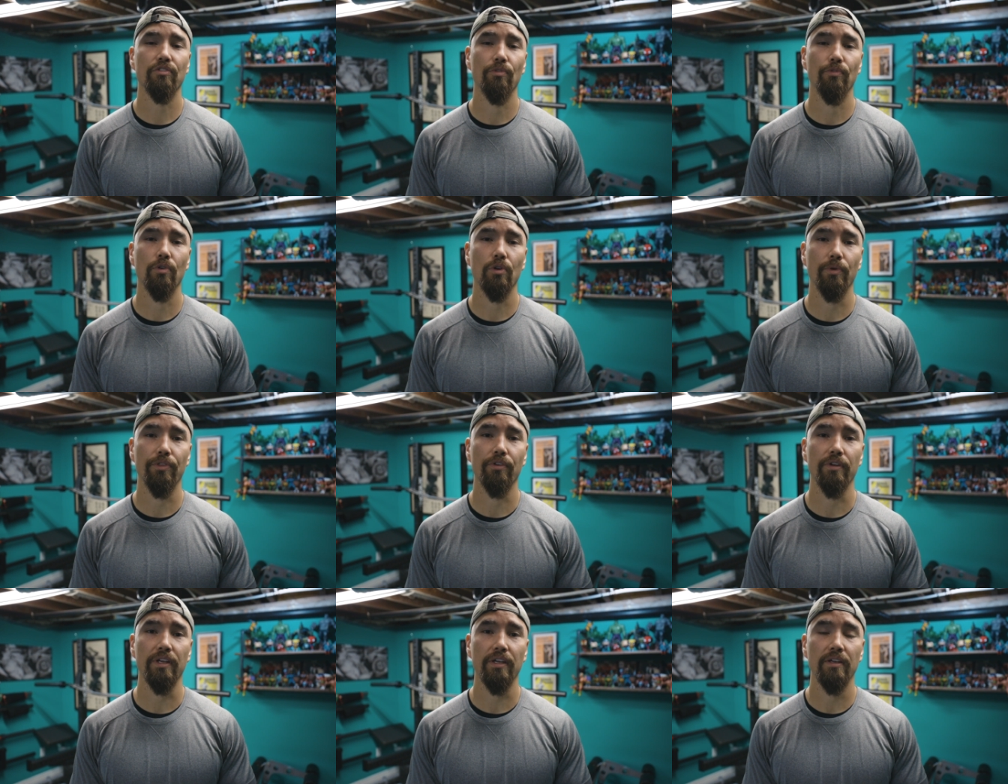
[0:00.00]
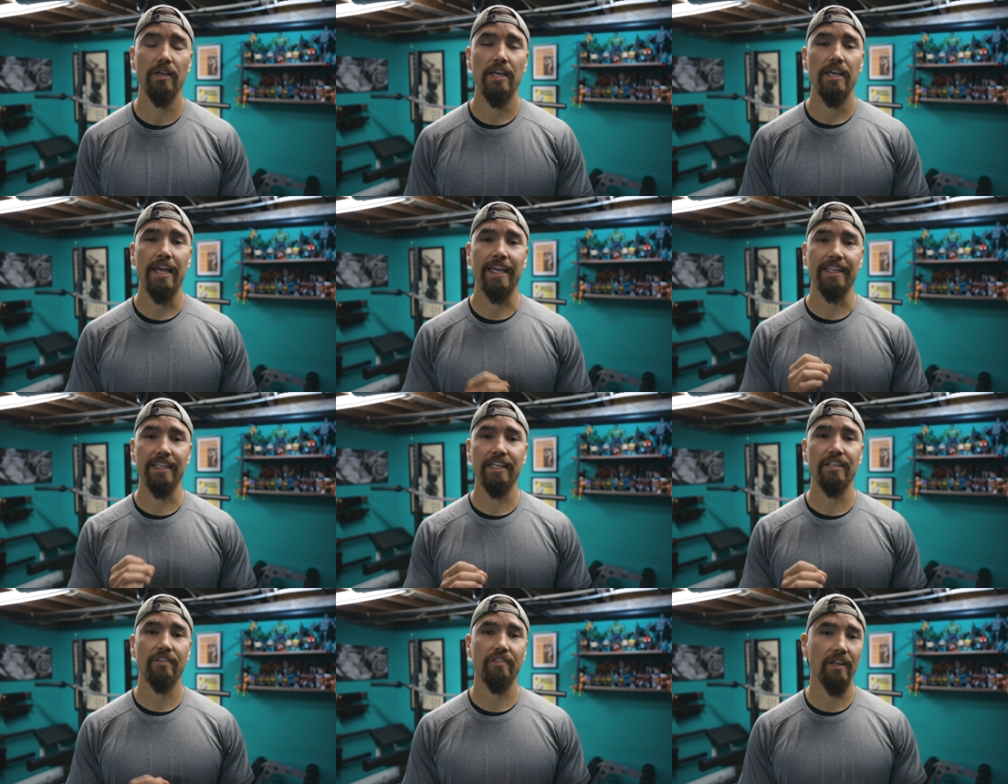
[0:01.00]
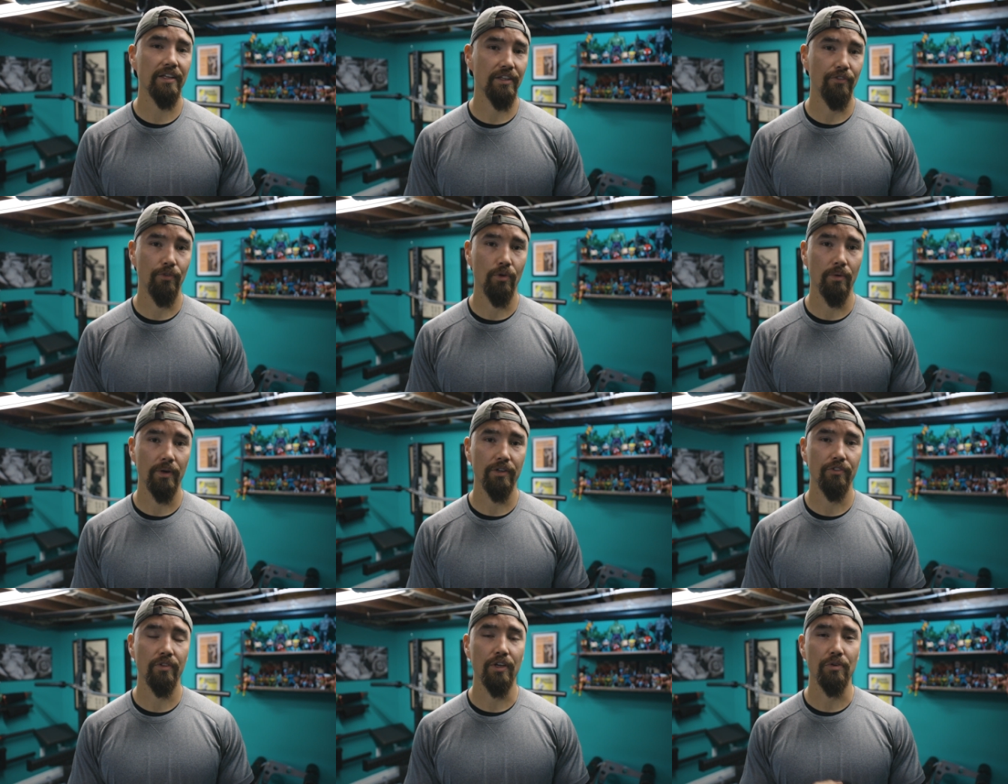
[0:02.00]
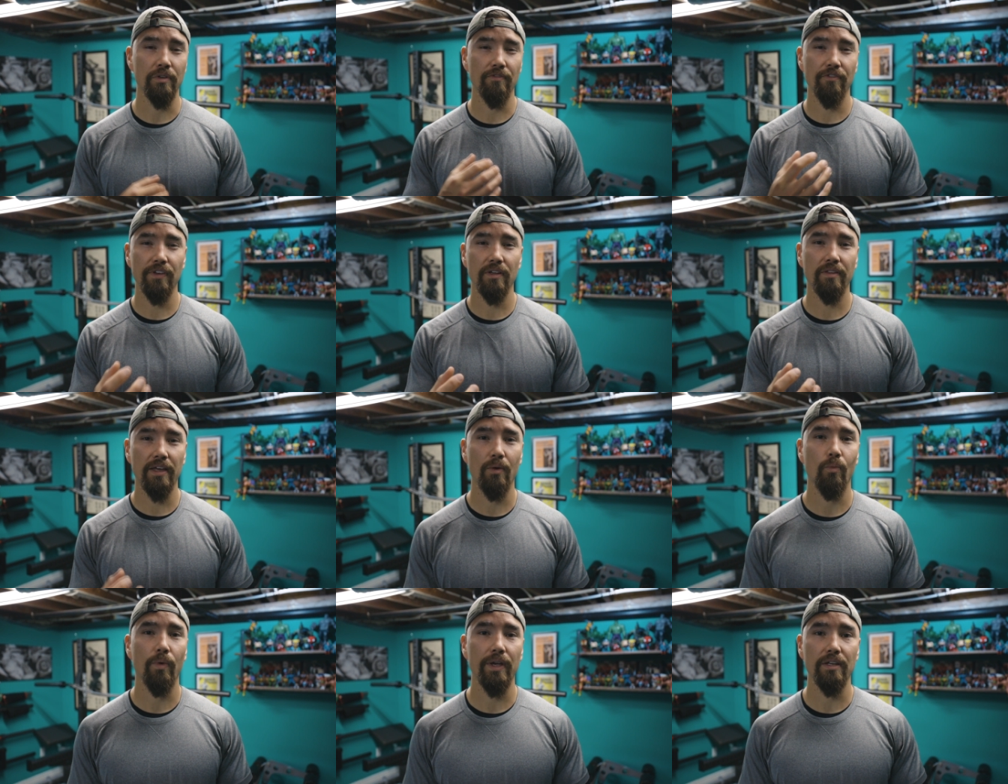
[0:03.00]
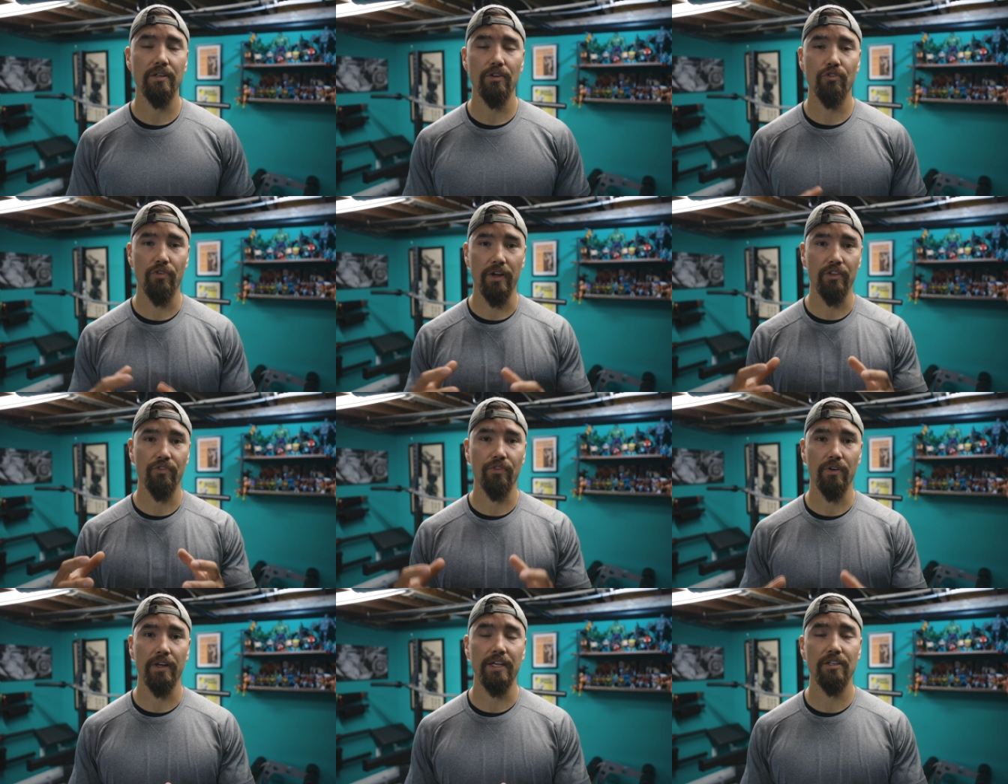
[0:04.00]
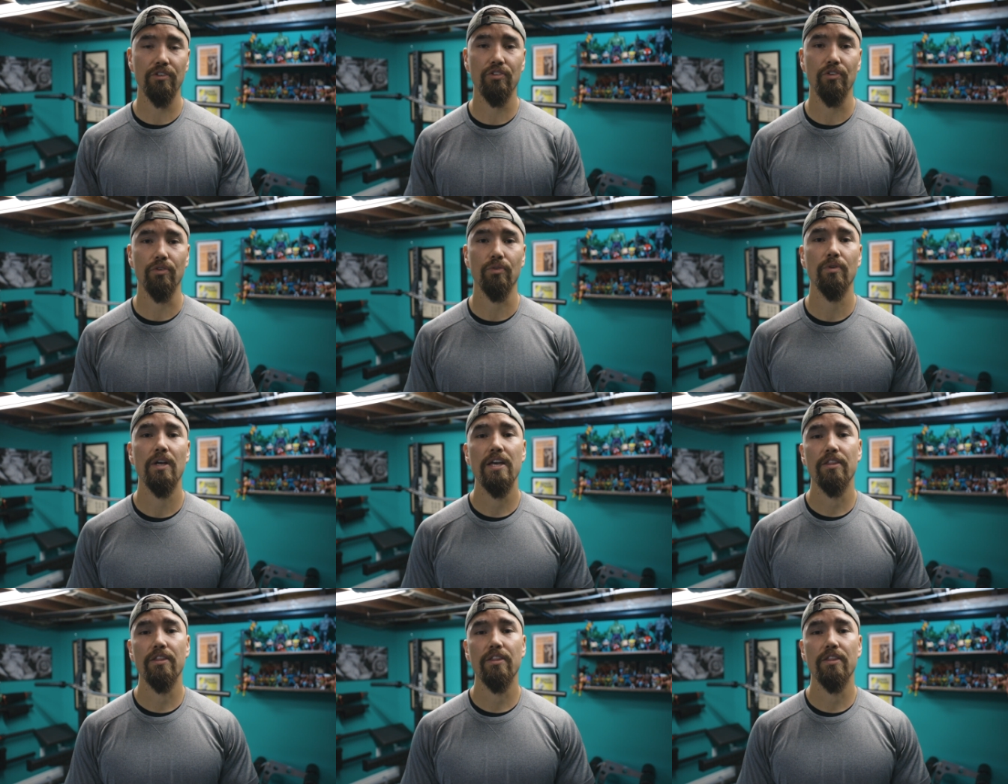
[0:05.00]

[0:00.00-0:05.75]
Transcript: the floor with your knee, and lean slightly forward so that you can feel that weight transfer into